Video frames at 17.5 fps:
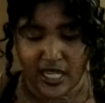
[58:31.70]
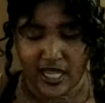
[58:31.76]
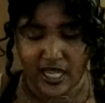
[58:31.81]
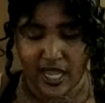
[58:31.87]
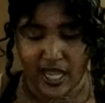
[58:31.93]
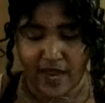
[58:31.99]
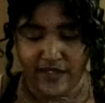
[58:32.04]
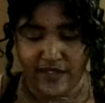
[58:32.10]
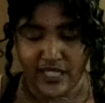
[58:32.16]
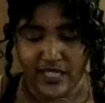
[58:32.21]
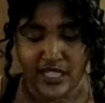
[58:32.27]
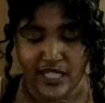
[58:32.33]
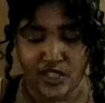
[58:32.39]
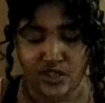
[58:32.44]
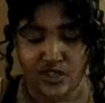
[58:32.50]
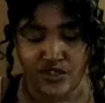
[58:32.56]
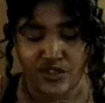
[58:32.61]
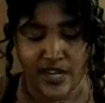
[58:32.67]
everything's
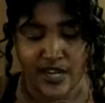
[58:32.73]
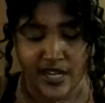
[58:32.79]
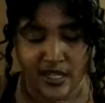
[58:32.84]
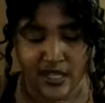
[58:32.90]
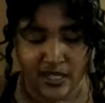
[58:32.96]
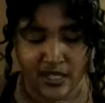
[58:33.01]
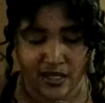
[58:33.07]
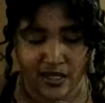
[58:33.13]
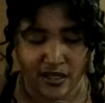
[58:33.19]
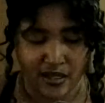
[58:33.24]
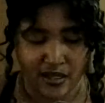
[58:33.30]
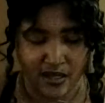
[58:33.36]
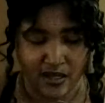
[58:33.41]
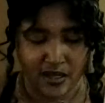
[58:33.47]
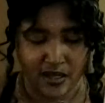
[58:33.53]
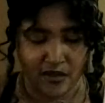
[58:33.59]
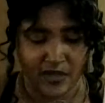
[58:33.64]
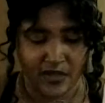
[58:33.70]
a trick
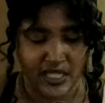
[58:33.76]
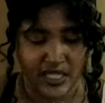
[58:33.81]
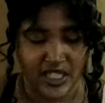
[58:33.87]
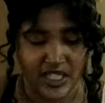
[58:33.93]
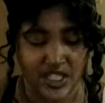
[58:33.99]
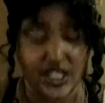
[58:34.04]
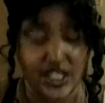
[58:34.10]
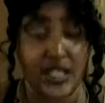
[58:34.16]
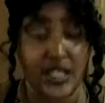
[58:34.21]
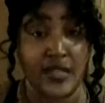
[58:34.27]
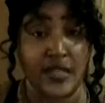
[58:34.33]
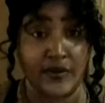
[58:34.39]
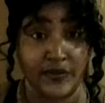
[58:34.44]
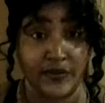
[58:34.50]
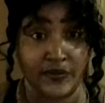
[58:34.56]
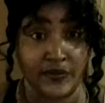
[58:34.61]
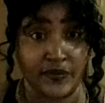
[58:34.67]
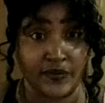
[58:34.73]
with this shit.
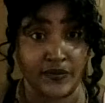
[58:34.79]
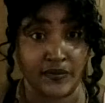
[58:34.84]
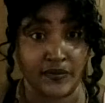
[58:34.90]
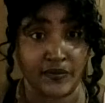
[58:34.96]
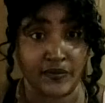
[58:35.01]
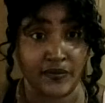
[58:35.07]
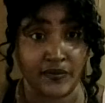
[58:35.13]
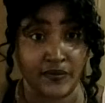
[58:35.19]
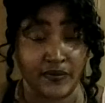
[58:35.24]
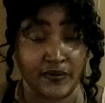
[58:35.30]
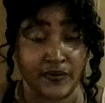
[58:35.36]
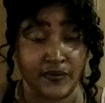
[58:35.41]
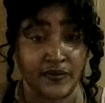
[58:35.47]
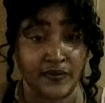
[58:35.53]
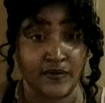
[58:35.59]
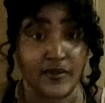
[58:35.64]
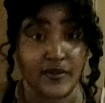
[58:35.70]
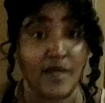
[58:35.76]

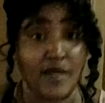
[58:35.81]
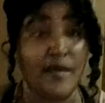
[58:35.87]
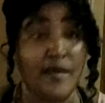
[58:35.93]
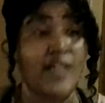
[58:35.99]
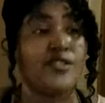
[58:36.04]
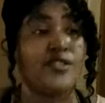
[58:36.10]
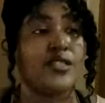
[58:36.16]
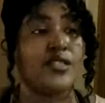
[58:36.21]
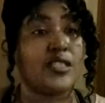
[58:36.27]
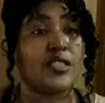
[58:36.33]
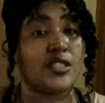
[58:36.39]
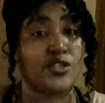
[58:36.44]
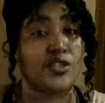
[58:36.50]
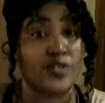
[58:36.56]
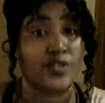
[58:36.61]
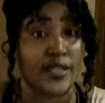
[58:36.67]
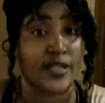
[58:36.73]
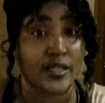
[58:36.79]
The Matrix is a
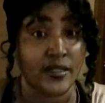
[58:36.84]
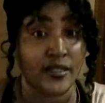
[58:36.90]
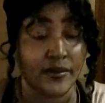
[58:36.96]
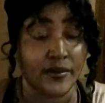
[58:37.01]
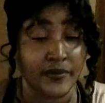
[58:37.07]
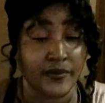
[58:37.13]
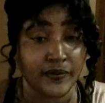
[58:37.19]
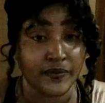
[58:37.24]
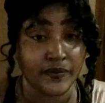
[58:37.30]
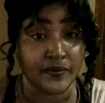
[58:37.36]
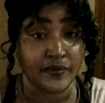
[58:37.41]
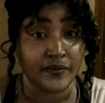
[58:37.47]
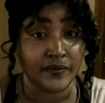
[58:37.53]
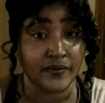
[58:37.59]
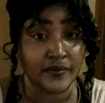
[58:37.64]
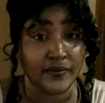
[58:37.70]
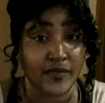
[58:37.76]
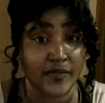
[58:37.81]
trick.
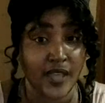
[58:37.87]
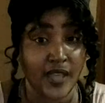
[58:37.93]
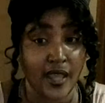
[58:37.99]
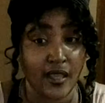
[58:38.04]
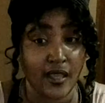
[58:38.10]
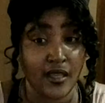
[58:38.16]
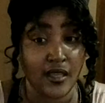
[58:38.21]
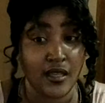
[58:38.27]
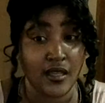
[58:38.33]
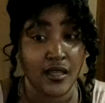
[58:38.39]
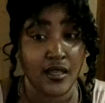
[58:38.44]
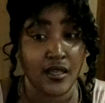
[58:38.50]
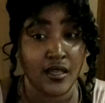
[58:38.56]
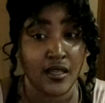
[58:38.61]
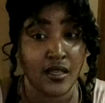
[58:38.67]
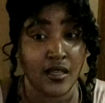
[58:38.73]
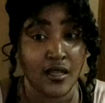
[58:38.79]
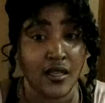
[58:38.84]
Okay?
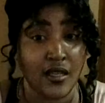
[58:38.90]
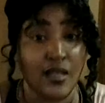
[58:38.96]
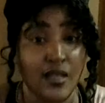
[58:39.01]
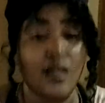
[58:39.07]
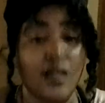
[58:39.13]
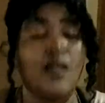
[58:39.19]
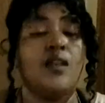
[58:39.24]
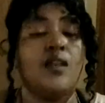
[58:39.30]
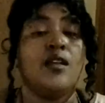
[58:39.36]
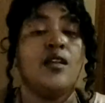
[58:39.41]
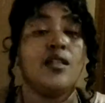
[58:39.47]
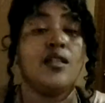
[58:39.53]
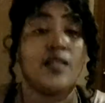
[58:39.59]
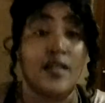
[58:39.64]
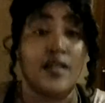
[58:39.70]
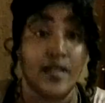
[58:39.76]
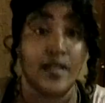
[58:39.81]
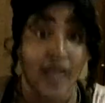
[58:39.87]

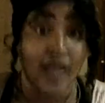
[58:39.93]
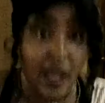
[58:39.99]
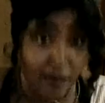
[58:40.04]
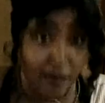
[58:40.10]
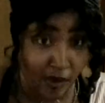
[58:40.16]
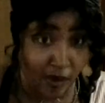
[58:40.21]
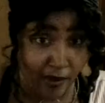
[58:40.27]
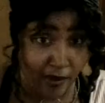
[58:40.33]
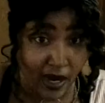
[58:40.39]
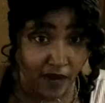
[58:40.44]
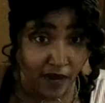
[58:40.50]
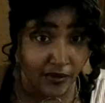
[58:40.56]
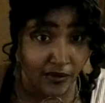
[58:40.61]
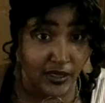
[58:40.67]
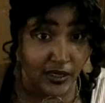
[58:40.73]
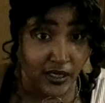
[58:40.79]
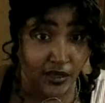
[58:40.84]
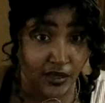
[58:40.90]
They're not more
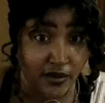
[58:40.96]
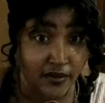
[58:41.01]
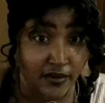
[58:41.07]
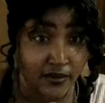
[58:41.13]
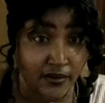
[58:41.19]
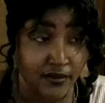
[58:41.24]
powerful than you.